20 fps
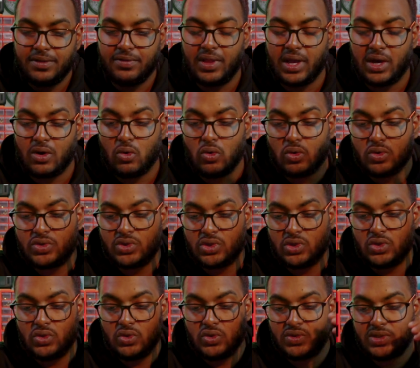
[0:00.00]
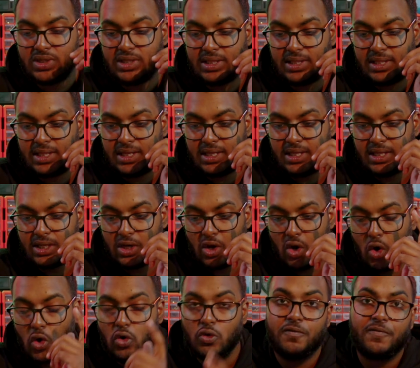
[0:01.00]
They are also using the
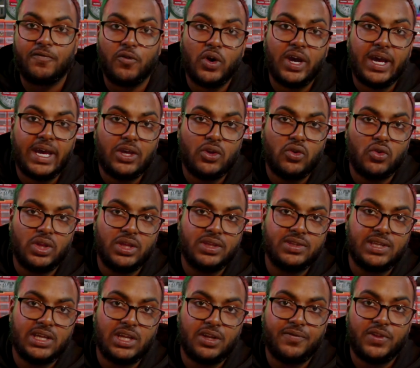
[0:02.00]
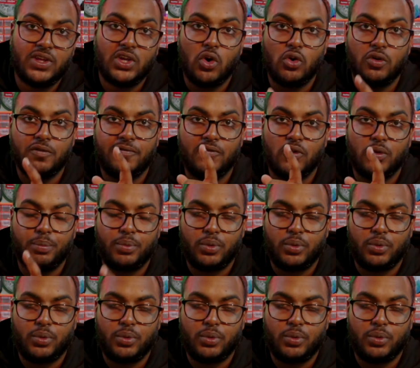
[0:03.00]
O4 Air unit instead of the O4